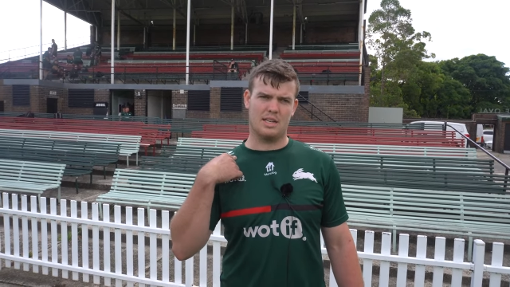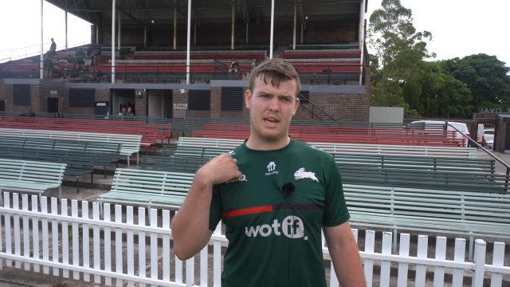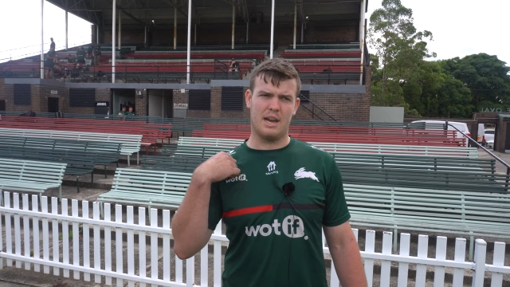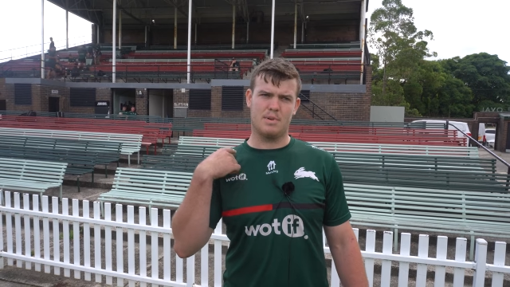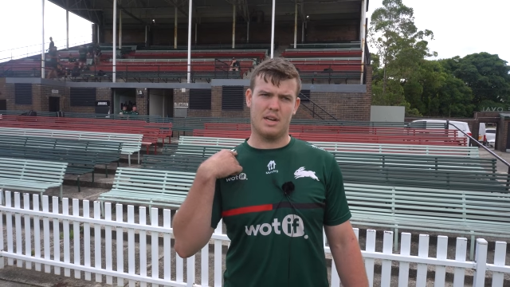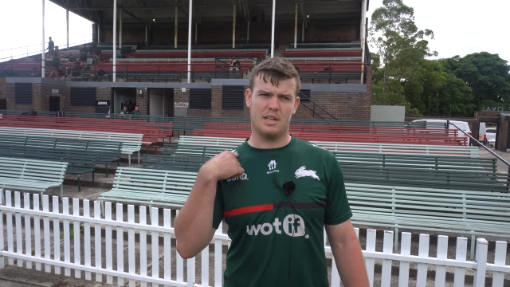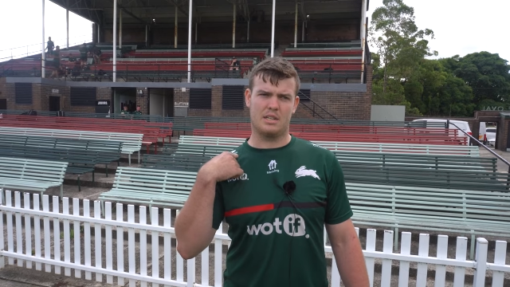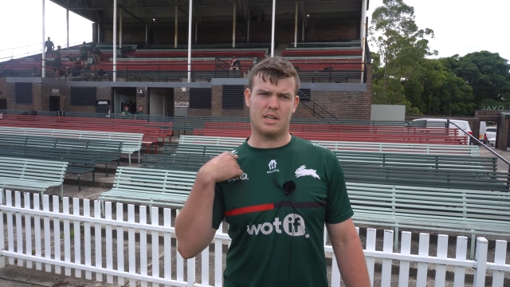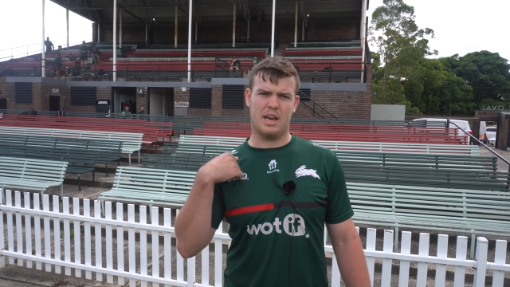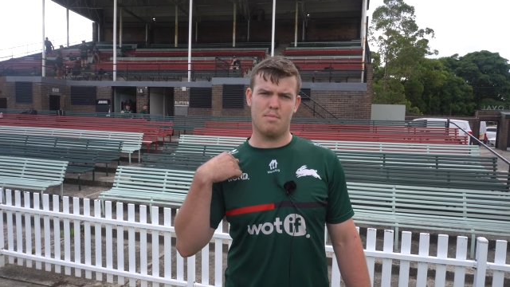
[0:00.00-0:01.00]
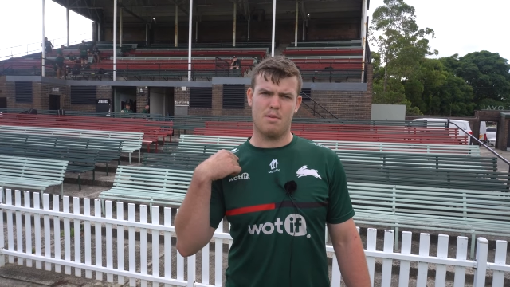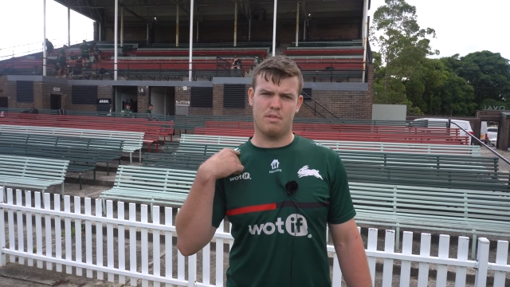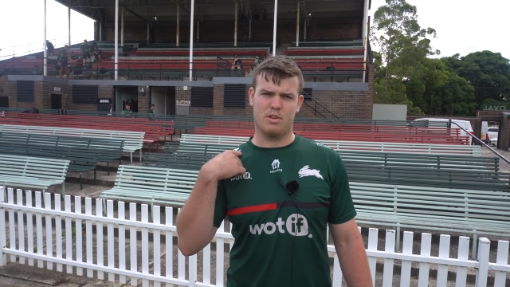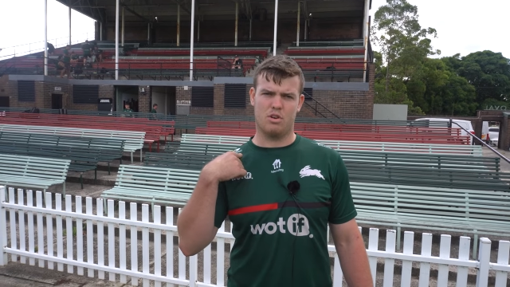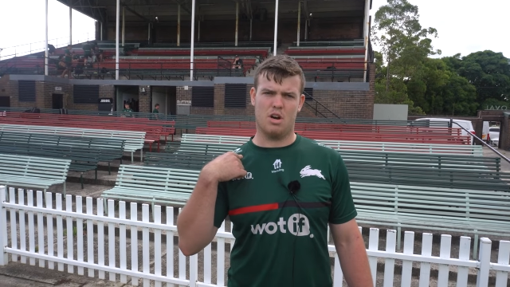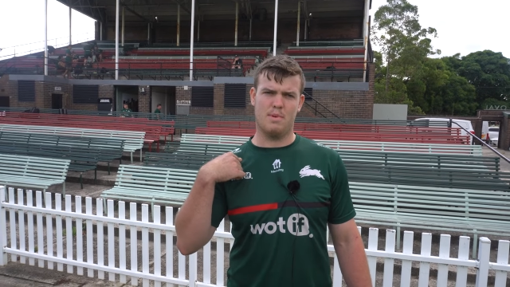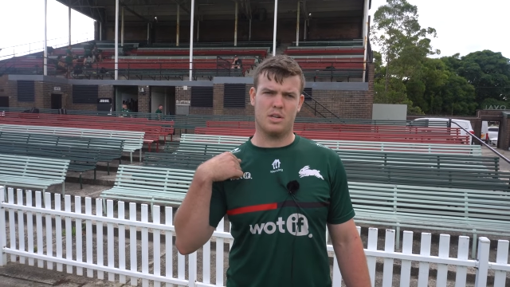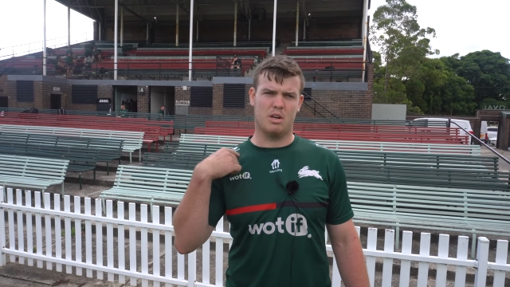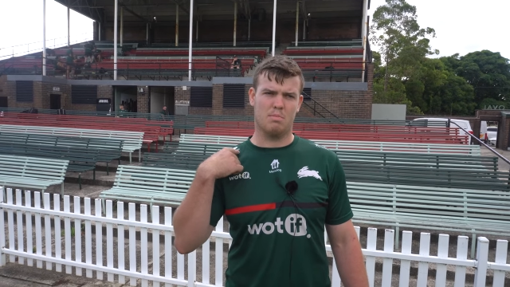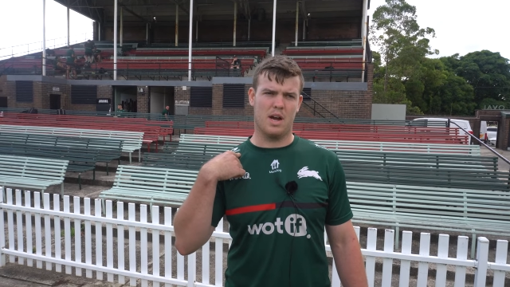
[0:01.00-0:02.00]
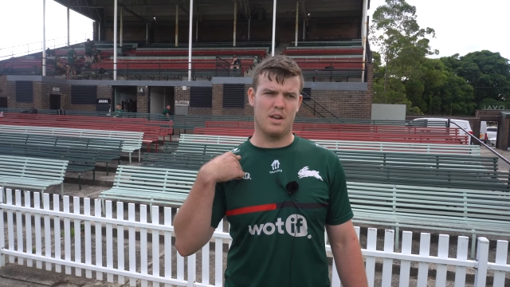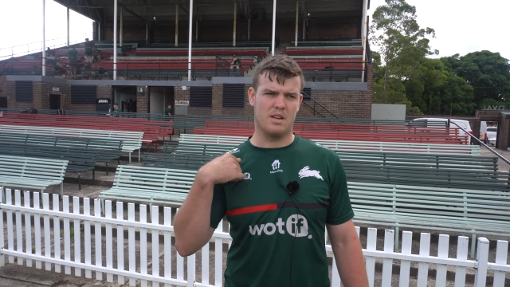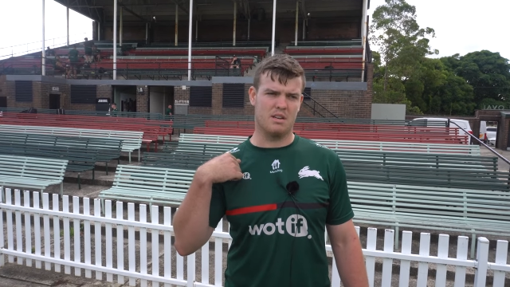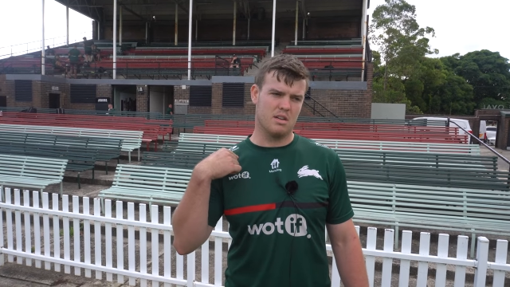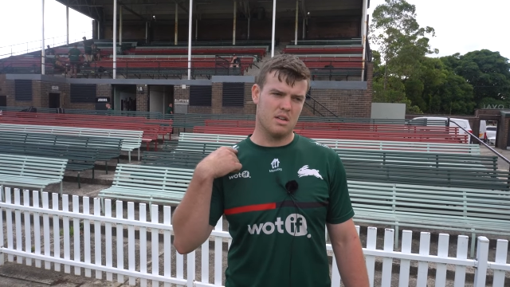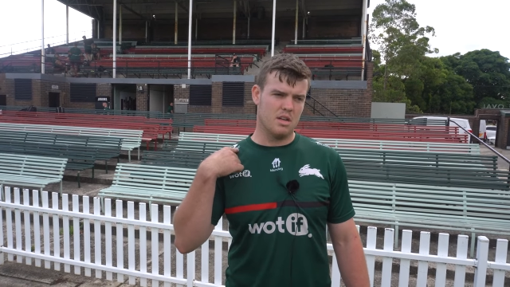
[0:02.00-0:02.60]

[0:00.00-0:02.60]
in camp down in Canberra for a trial match I played in.